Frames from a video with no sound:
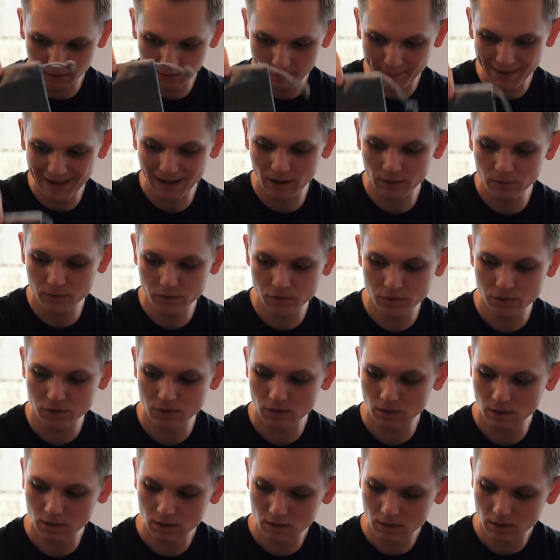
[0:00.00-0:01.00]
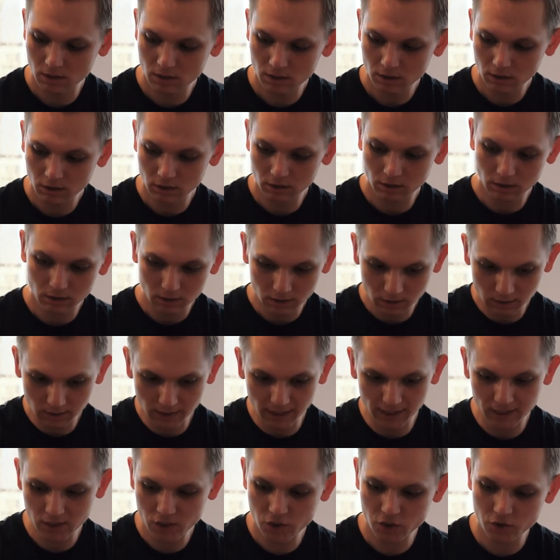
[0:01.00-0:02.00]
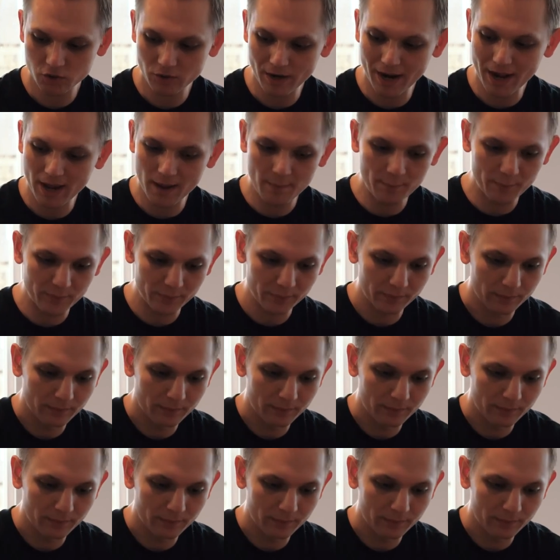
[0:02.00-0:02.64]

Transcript: pouch. You get a strap.